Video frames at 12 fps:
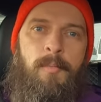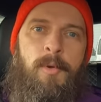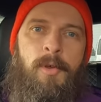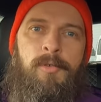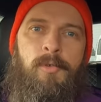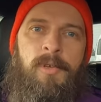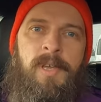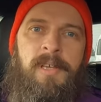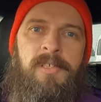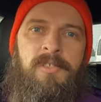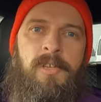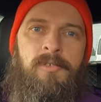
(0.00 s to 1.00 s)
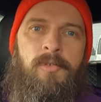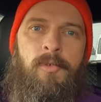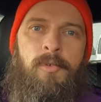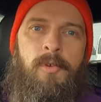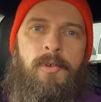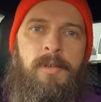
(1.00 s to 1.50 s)
plug your Carista
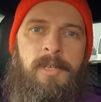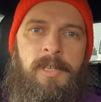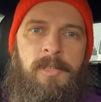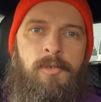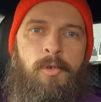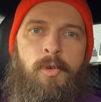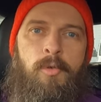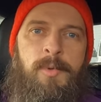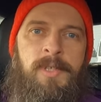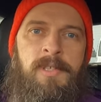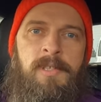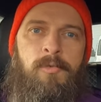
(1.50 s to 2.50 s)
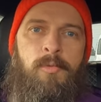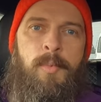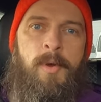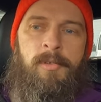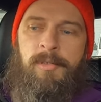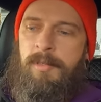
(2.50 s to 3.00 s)
dongle in your O B D two
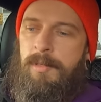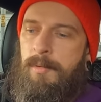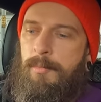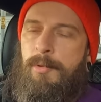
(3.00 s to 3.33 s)
port,